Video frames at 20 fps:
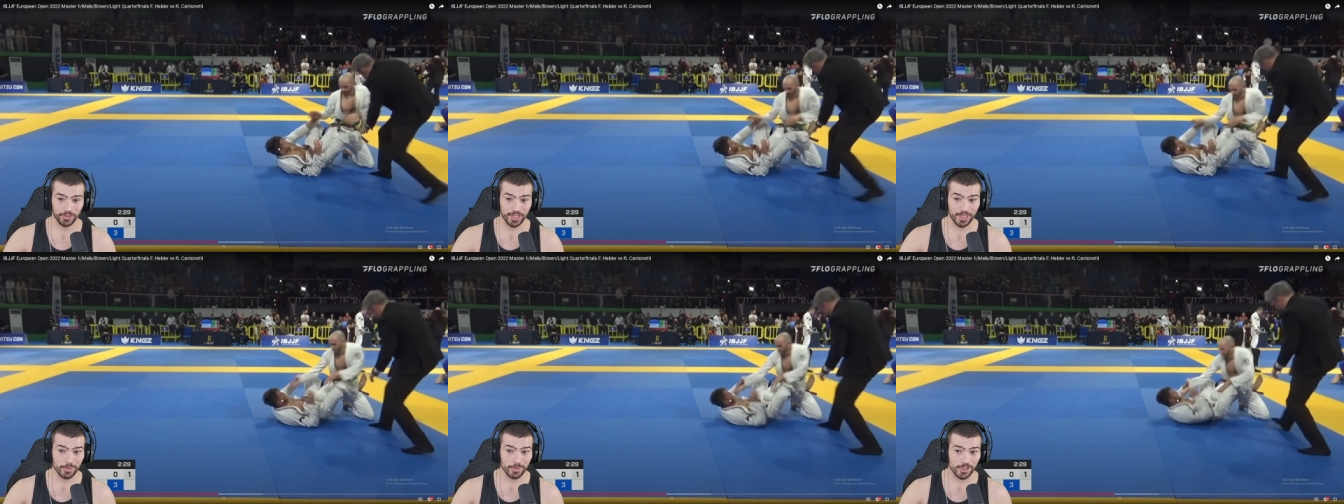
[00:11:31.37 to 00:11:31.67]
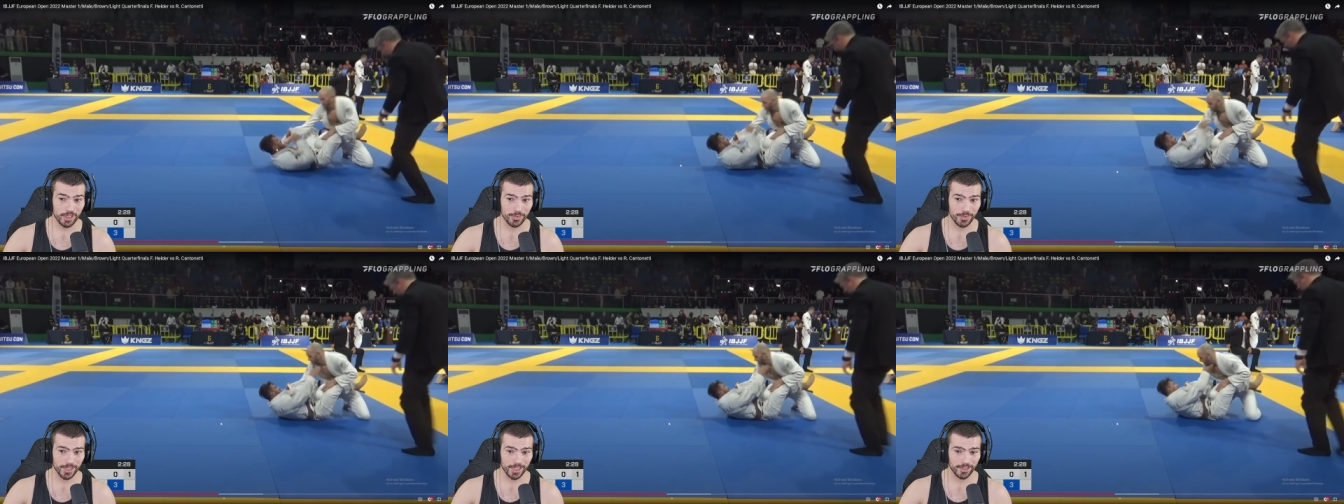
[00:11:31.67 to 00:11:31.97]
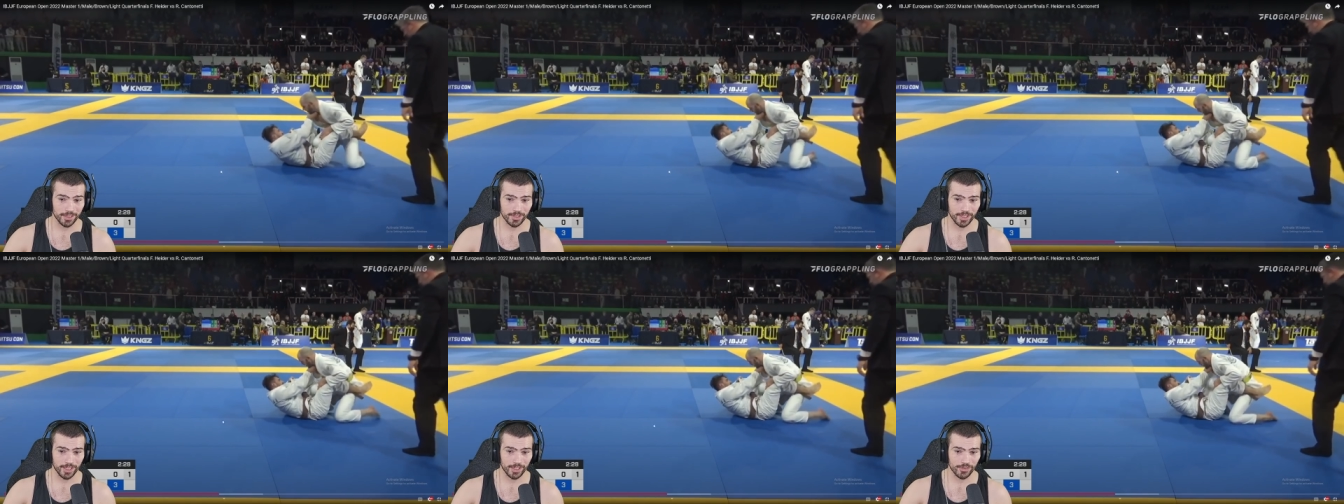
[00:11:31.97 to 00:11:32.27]
He was doing it
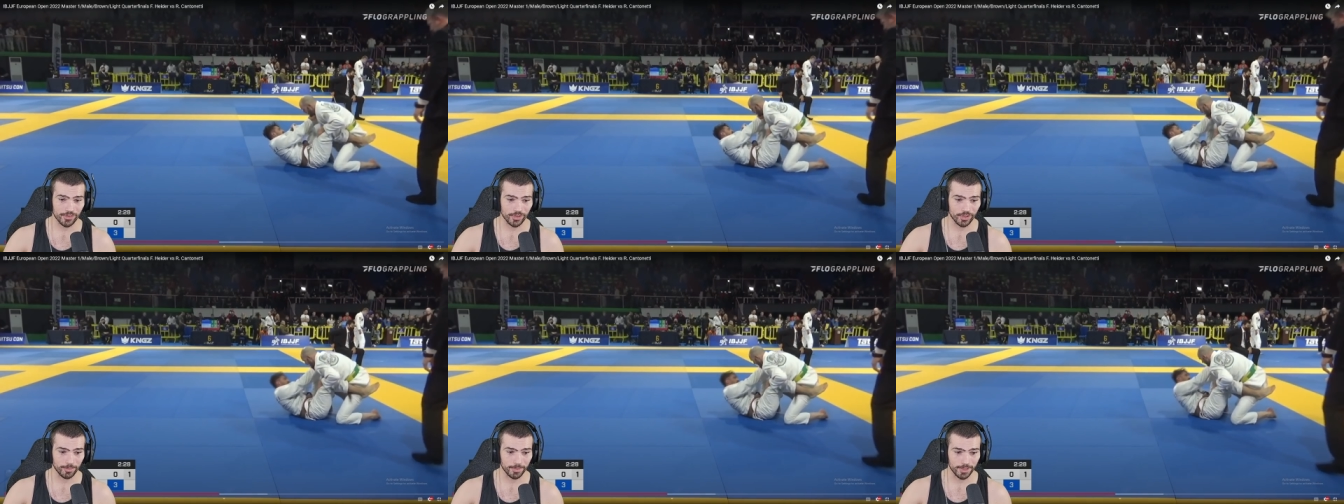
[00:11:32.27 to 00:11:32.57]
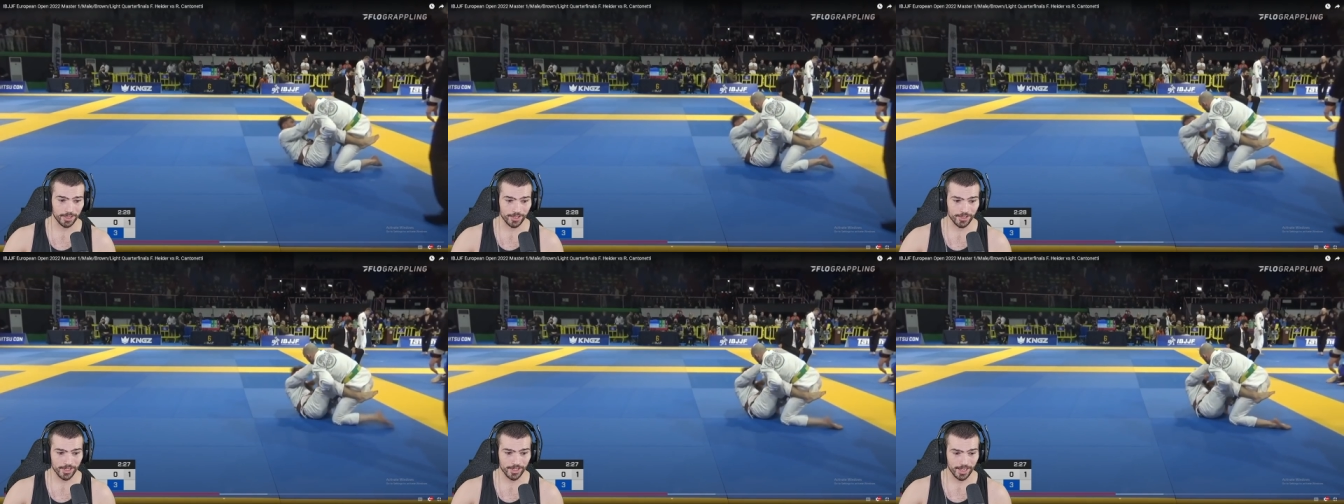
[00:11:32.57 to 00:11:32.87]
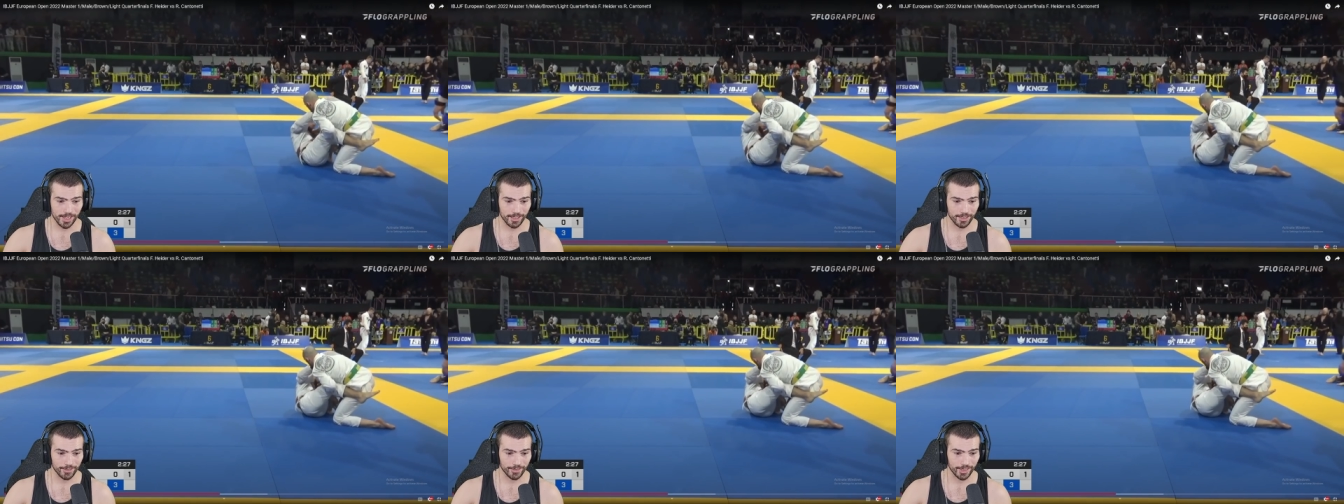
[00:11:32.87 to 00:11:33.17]
intentional, but this
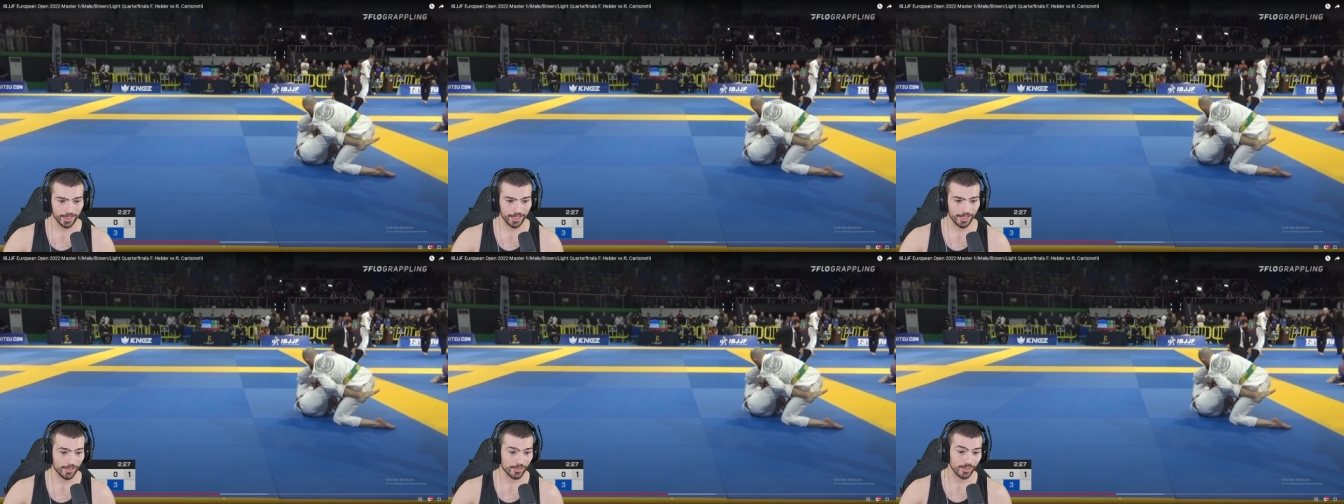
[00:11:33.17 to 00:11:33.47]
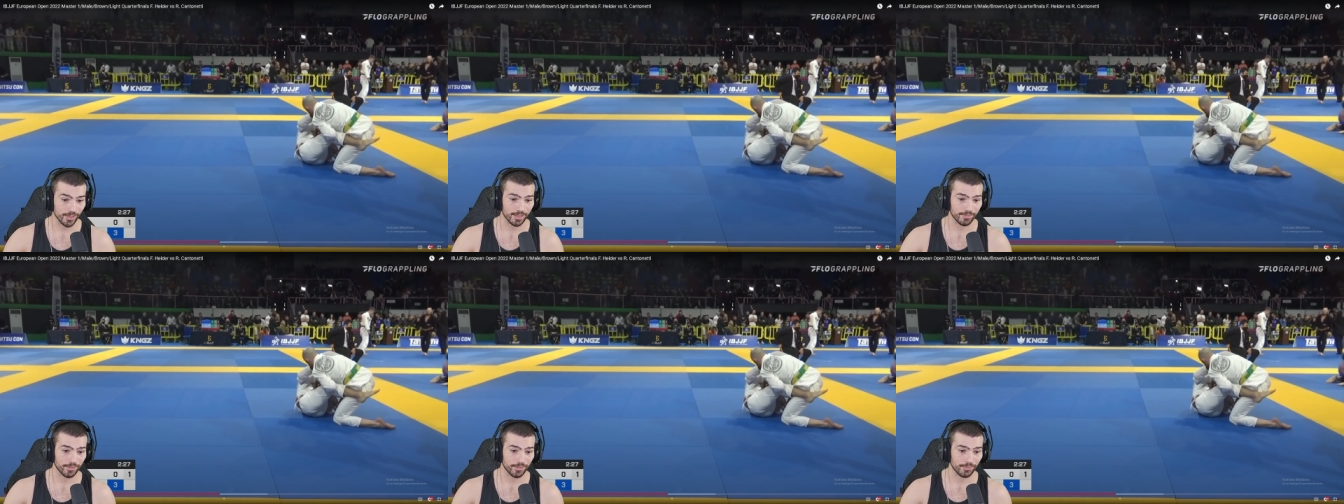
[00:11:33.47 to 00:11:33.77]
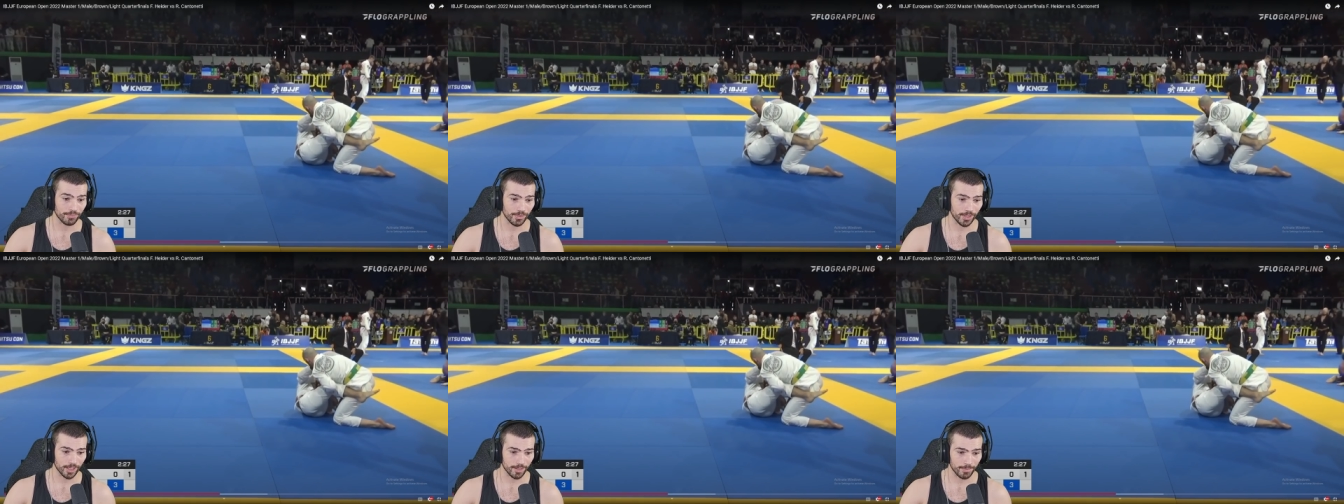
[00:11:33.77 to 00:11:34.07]
guy clearly doesn't give a
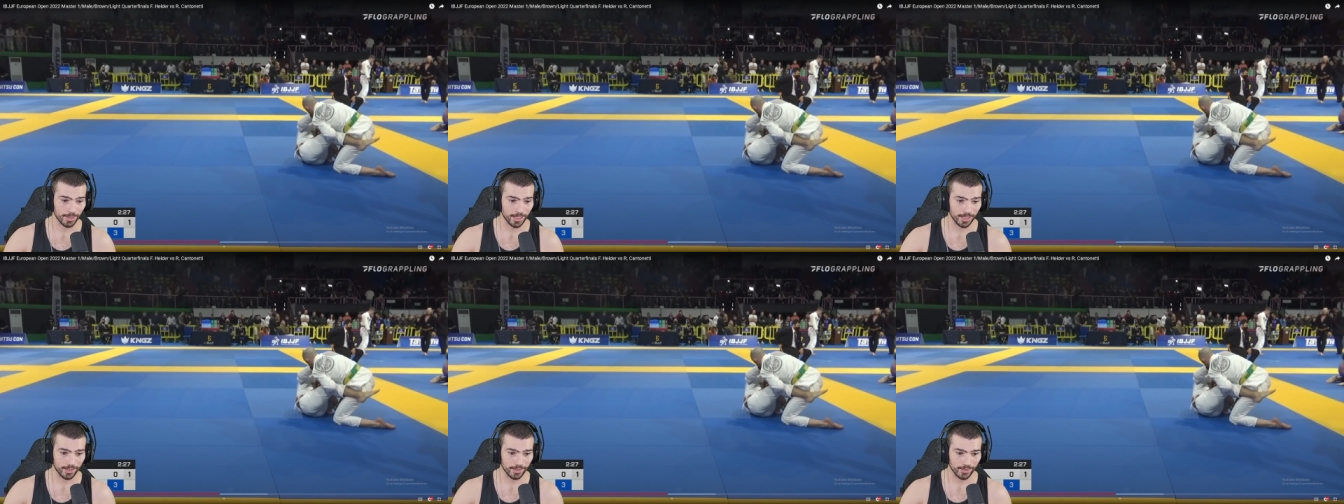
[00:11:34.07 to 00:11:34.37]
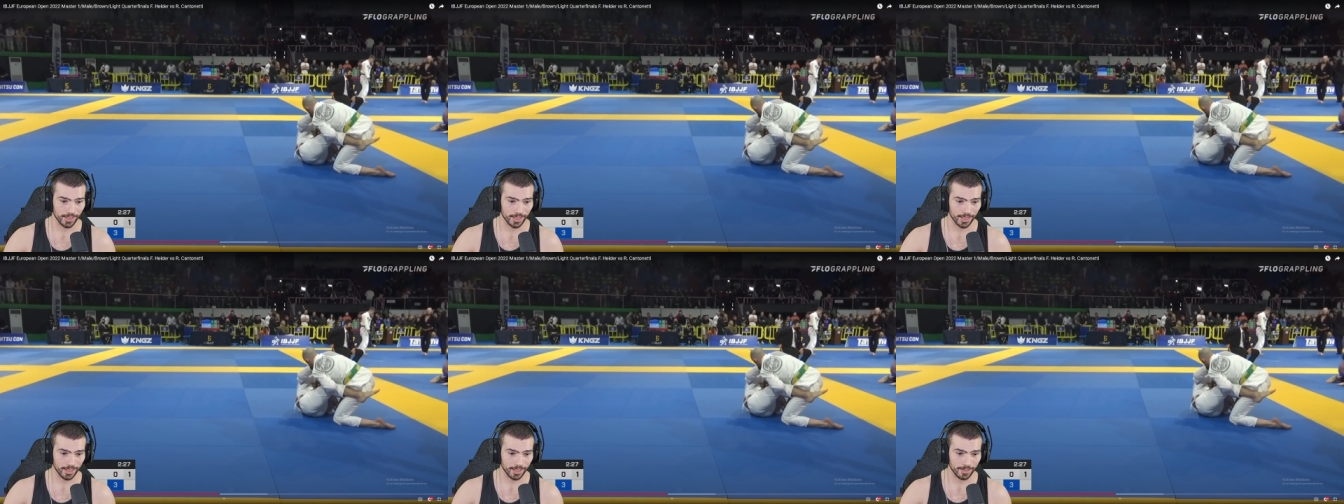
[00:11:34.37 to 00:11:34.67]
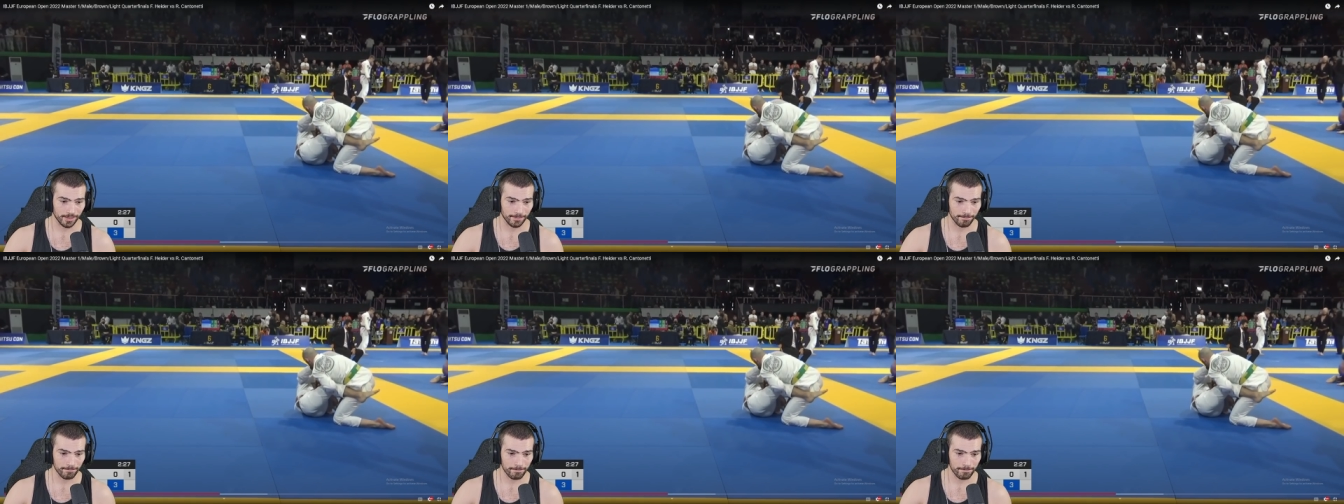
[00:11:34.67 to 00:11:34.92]
fuck about uh,